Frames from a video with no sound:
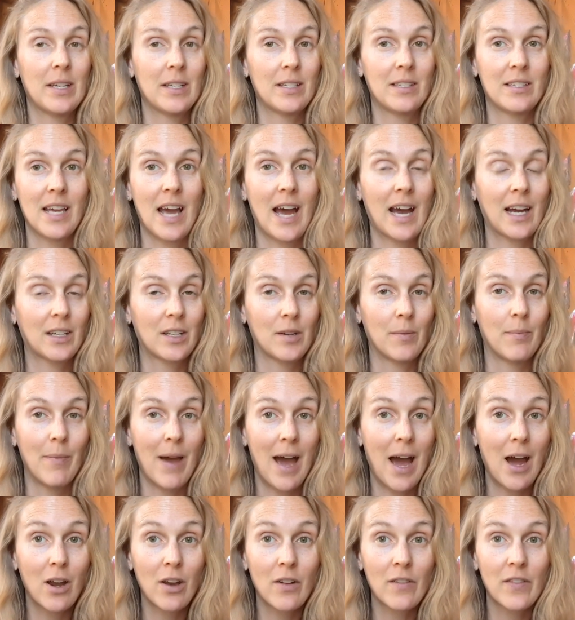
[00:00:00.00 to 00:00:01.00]
exact
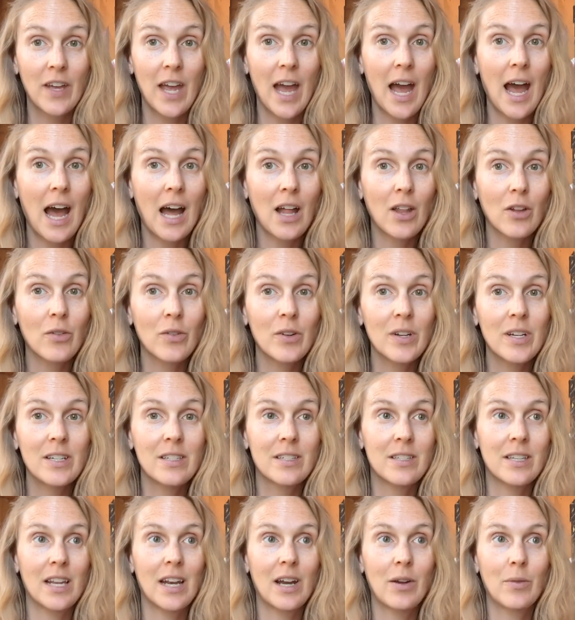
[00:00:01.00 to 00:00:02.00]
amount of
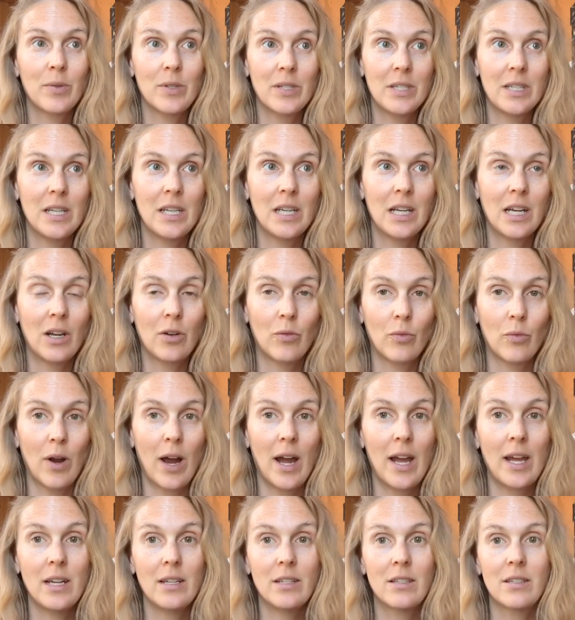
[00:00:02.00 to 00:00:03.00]
calories that I was eating in
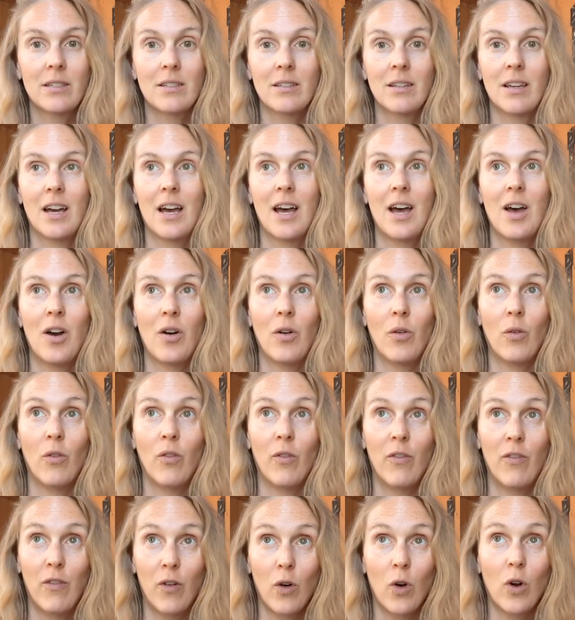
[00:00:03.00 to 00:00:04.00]
rice
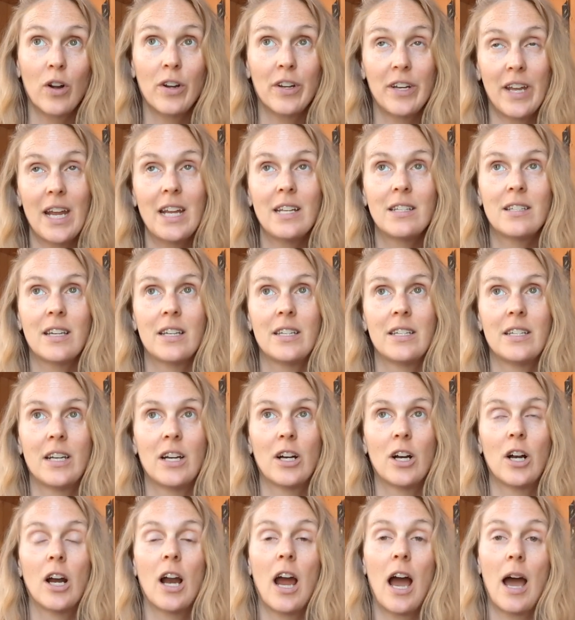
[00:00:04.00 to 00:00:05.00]
for dates at
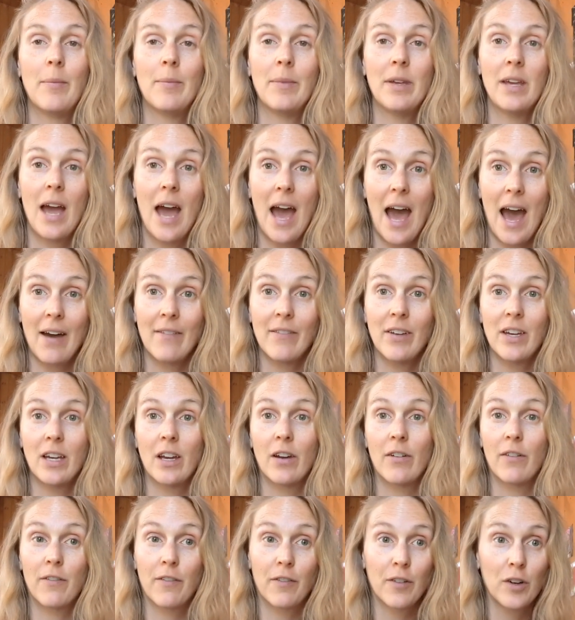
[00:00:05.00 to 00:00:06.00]
dinner, I'm
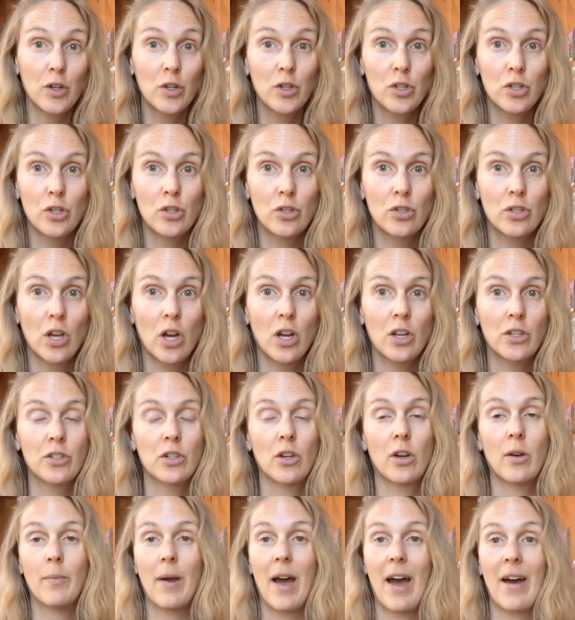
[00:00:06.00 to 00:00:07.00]
having fruit juice
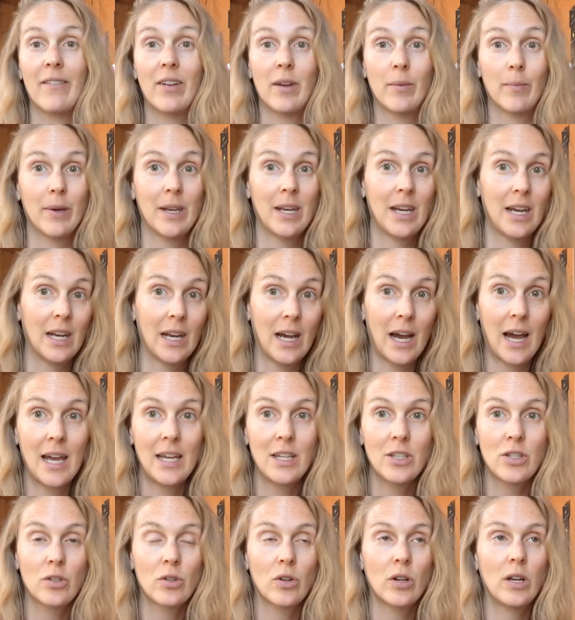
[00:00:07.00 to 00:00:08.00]
also. I'm having banana
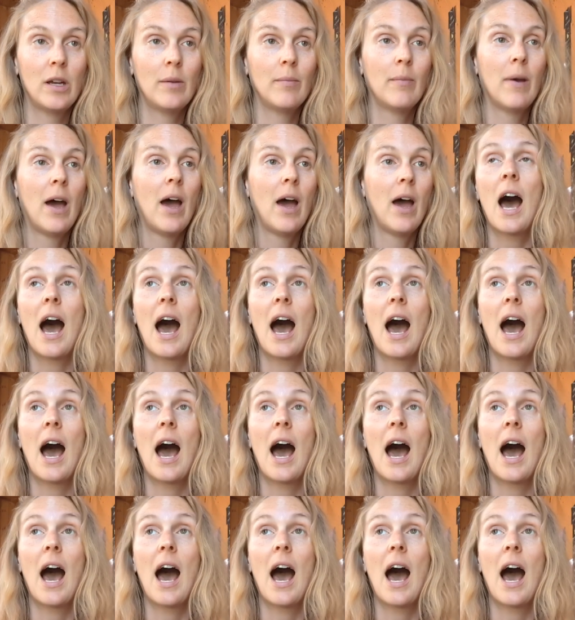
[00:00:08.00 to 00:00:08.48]
ice cream.